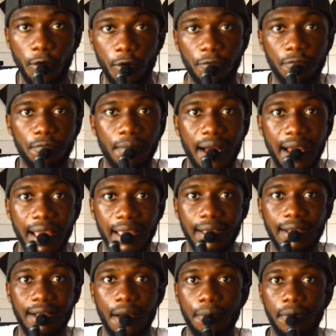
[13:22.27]
of
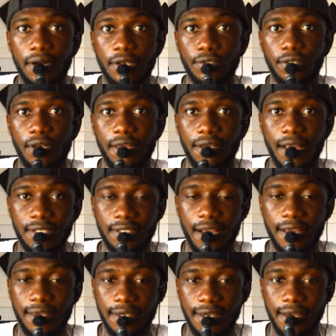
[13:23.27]
my camera so that you guys
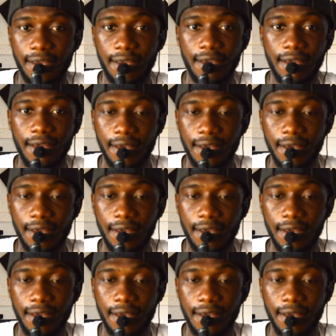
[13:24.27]
can hear